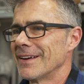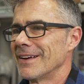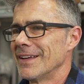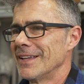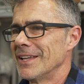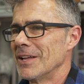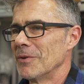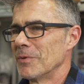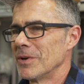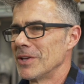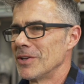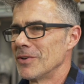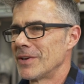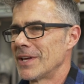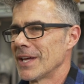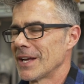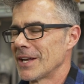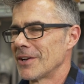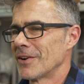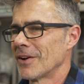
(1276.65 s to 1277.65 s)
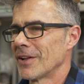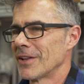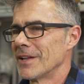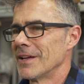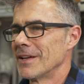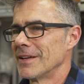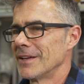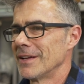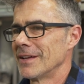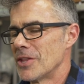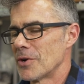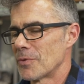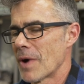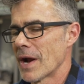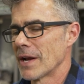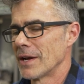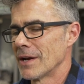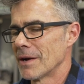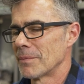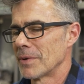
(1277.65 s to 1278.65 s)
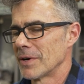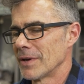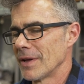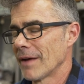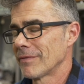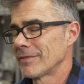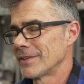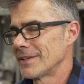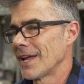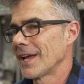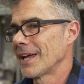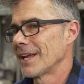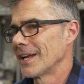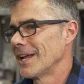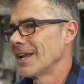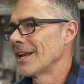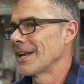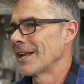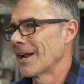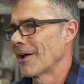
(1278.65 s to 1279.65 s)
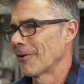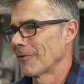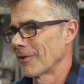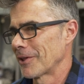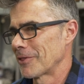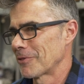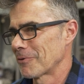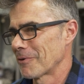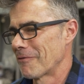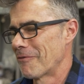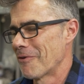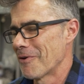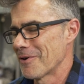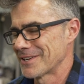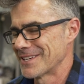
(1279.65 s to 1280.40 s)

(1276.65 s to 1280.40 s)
And then when you get it on the right number, you have to take it in and out like 3 or 4